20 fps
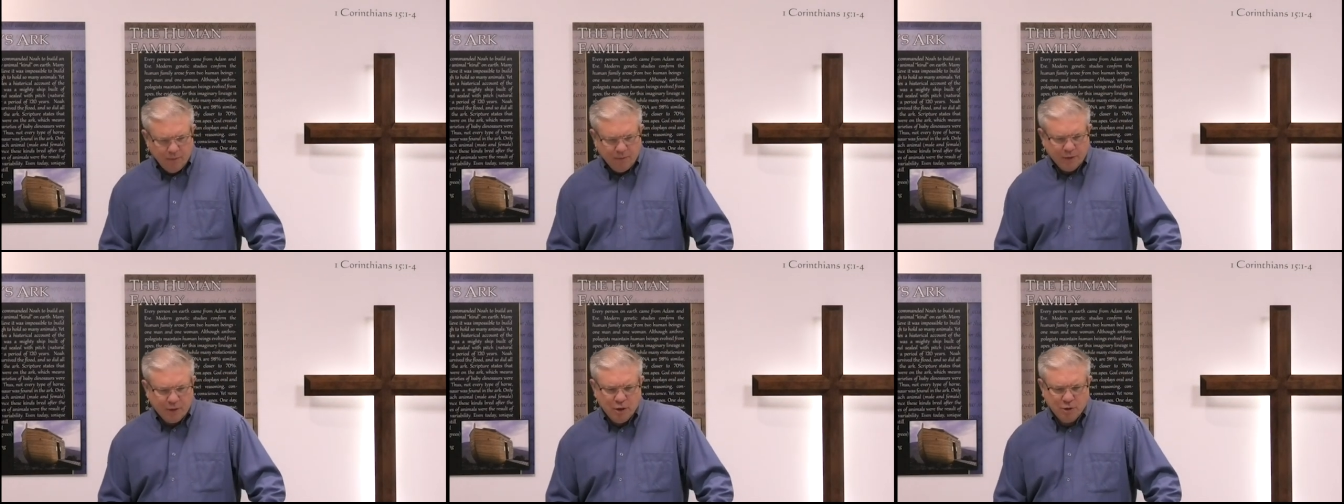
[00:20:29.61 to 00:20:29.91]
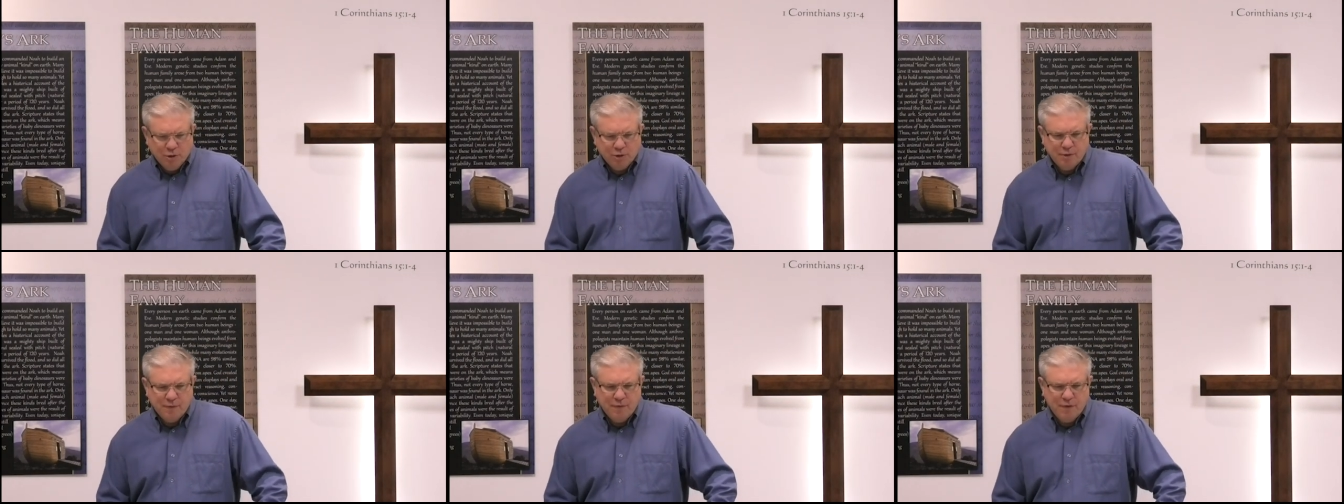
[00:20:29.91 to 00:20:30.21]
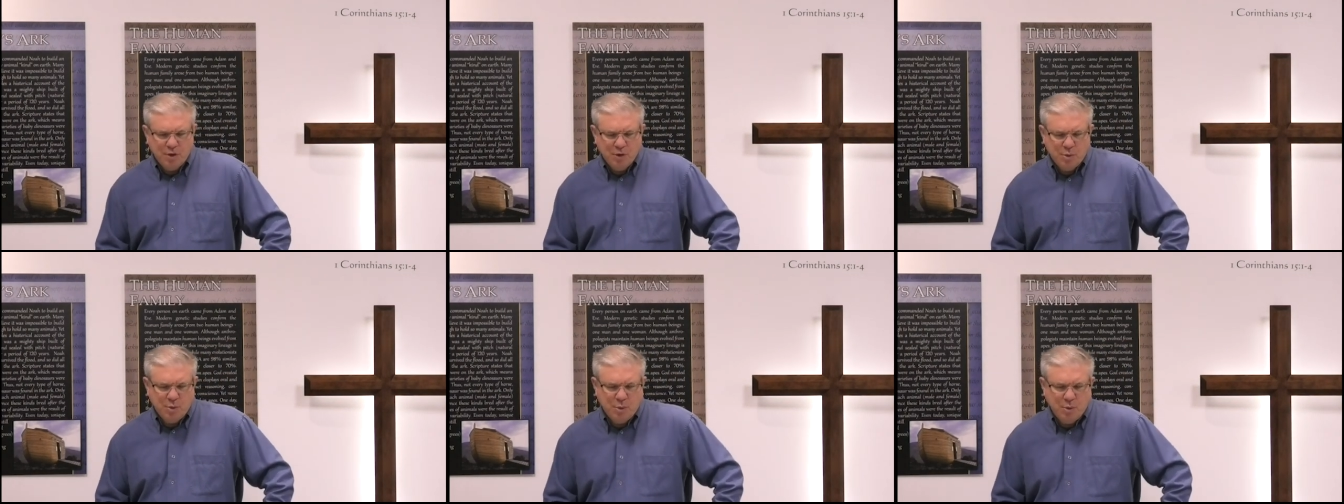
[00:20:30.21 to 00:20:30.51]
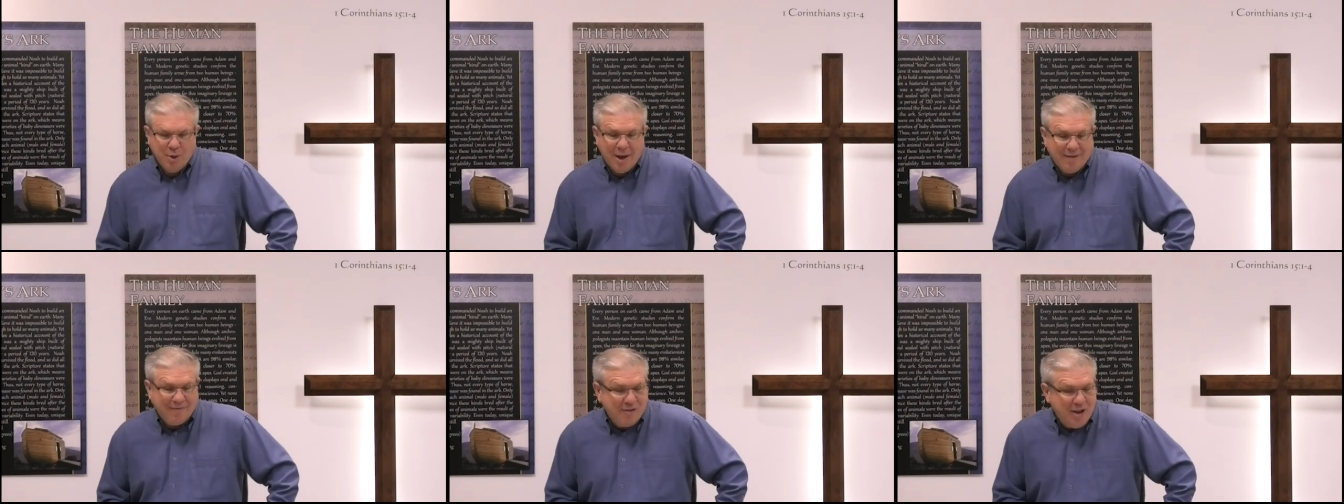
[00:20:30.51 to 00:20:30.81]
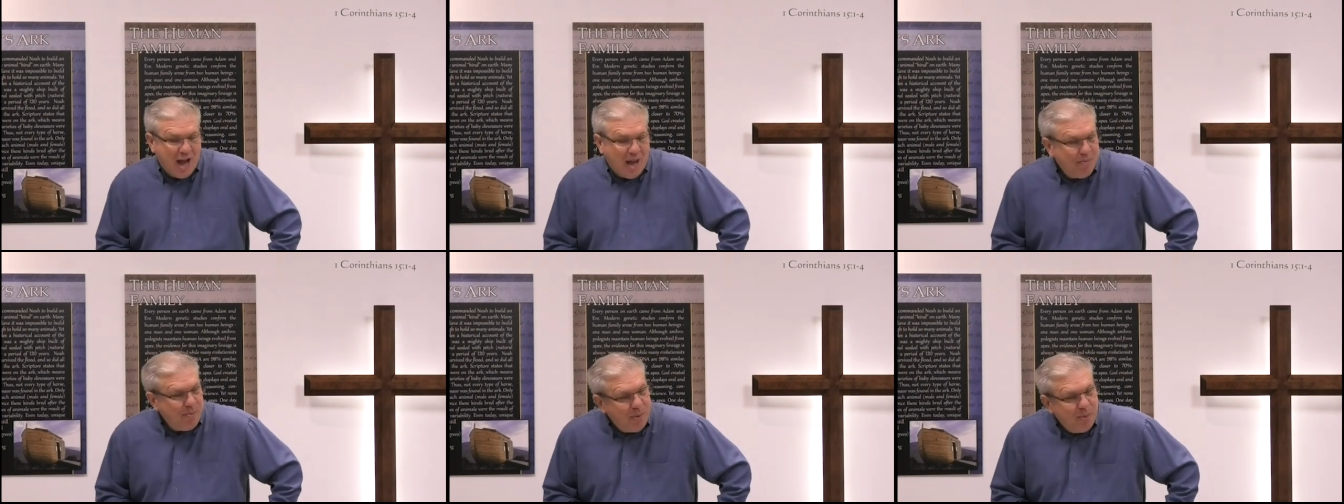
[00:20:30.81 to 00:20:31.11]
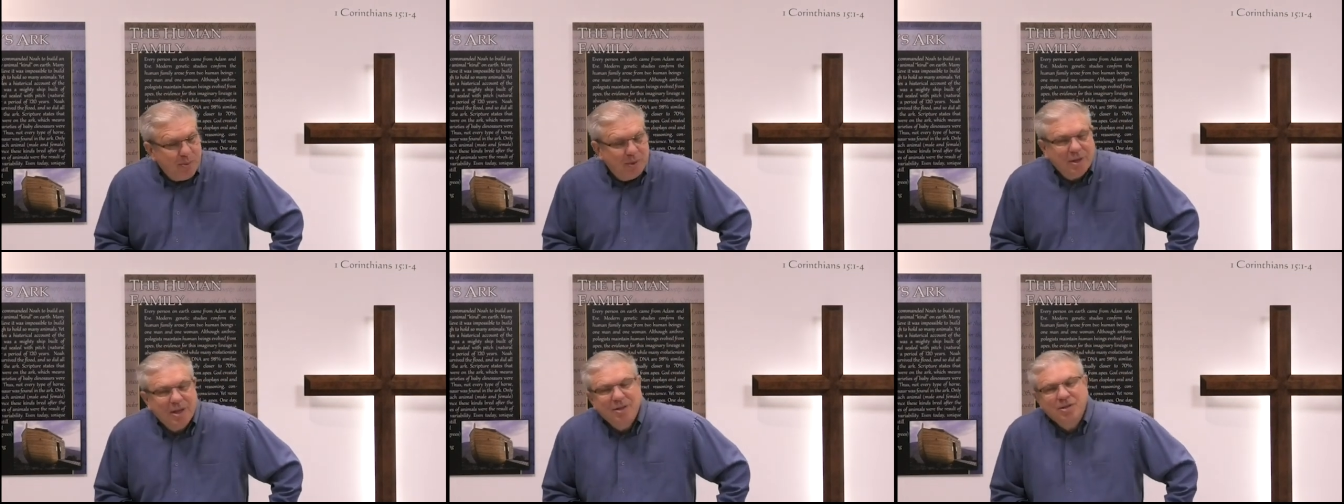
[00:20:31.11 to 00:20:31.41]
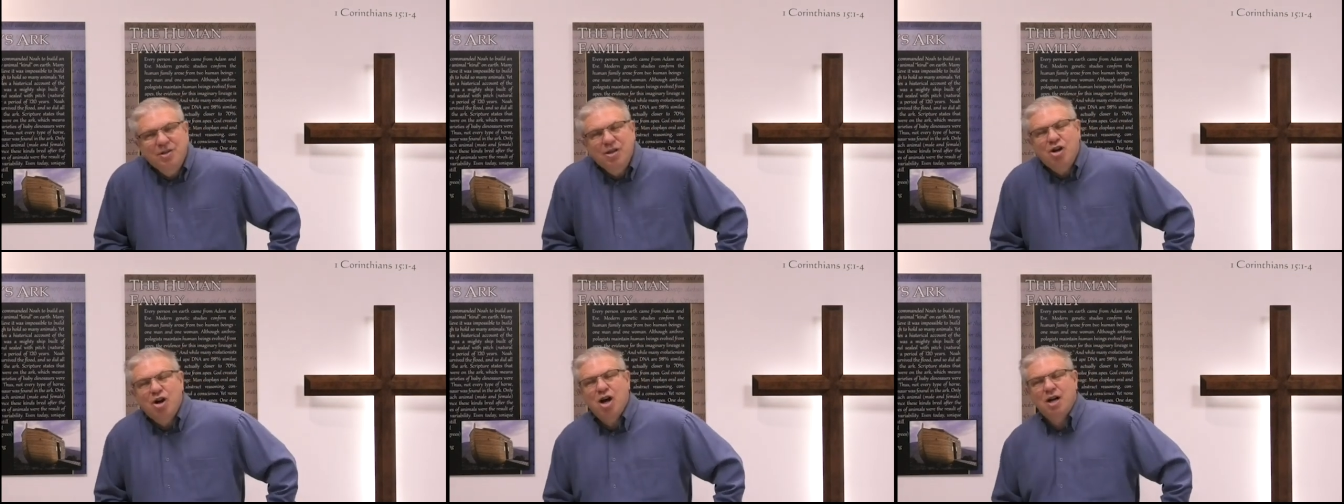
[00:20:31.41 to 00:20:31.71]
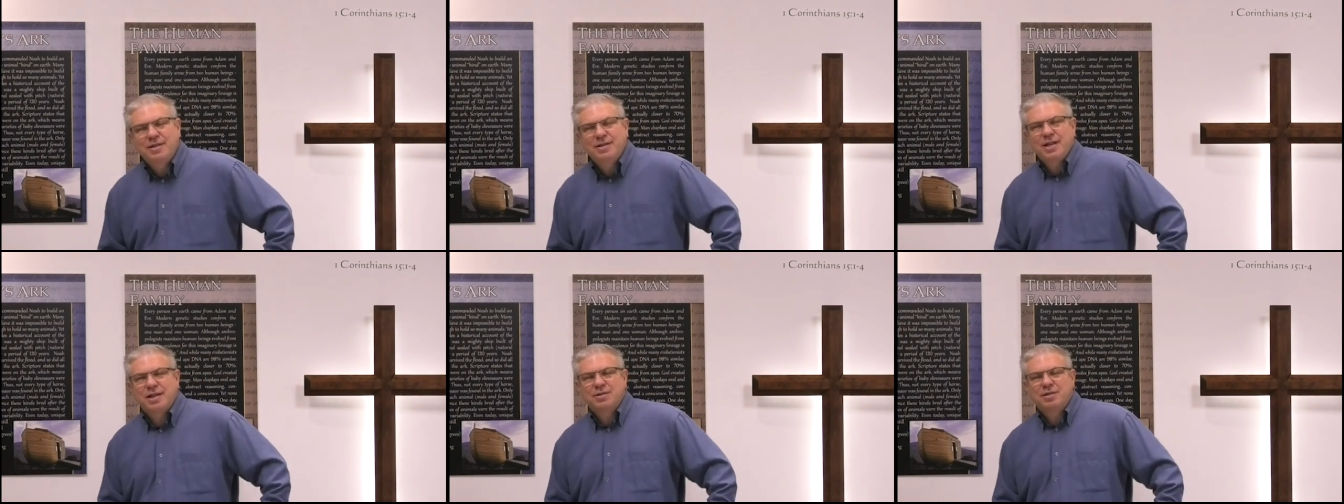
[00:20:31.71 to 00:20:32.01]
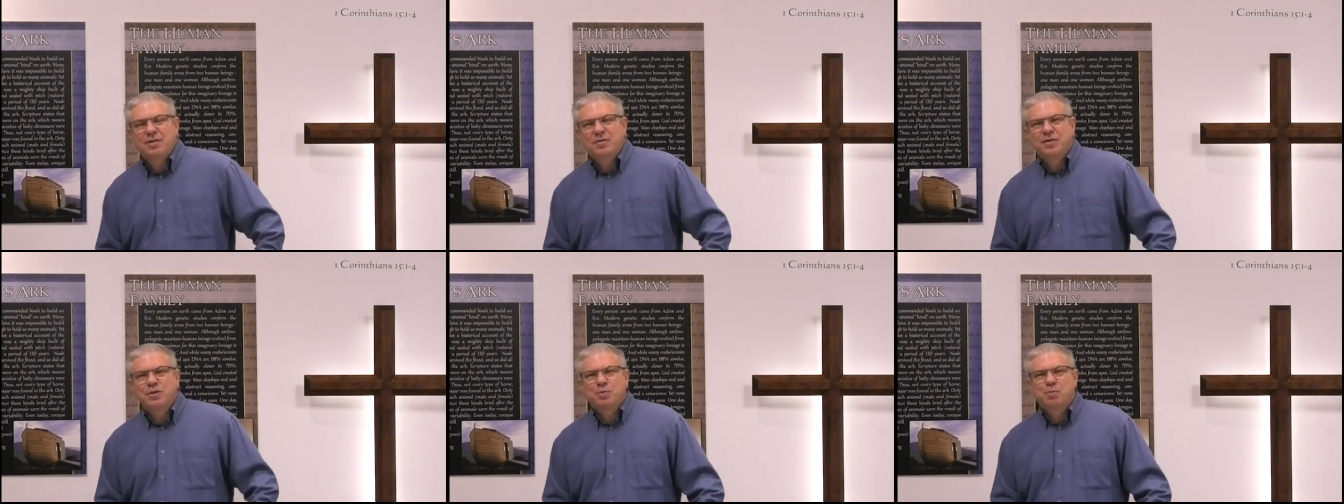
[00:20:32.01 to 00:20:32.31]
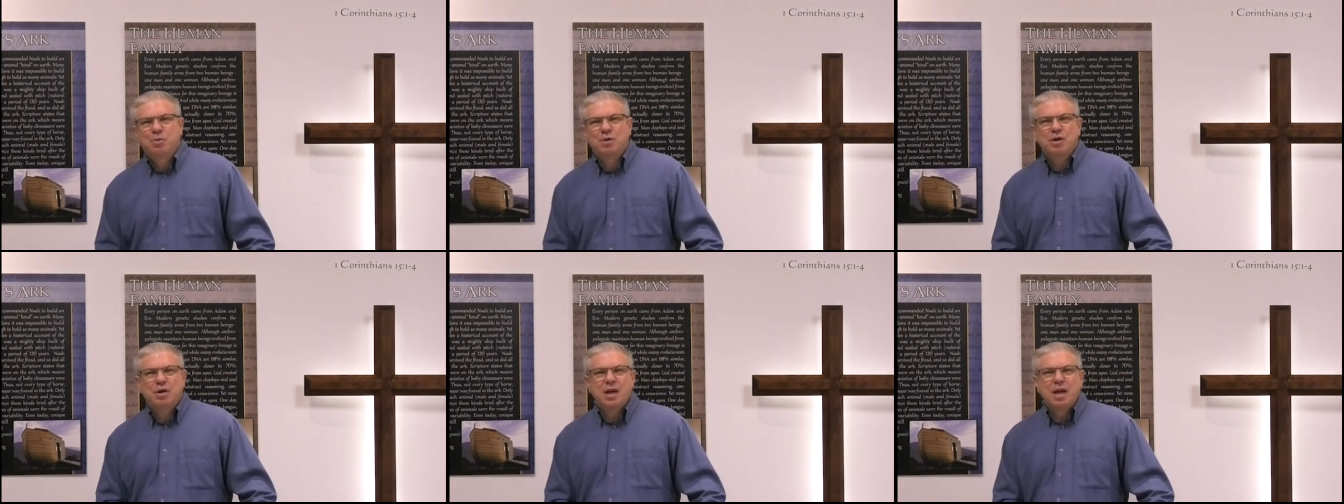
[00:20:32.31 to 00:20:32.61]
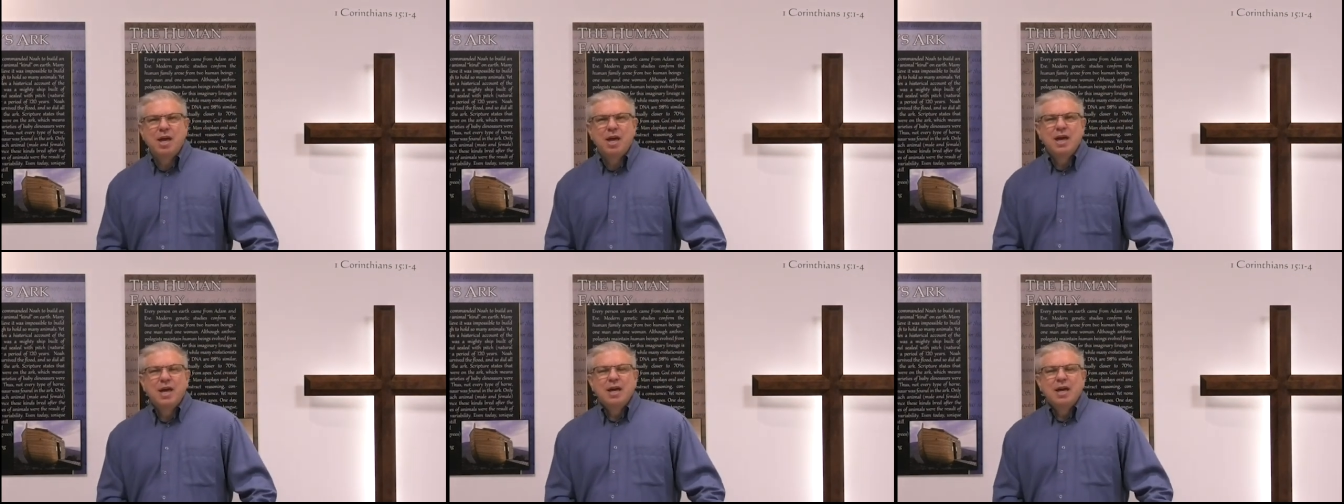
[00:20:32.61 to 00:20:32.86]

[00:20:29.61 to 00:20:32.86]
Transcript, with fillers: for those of you who have not been with us, the context of this book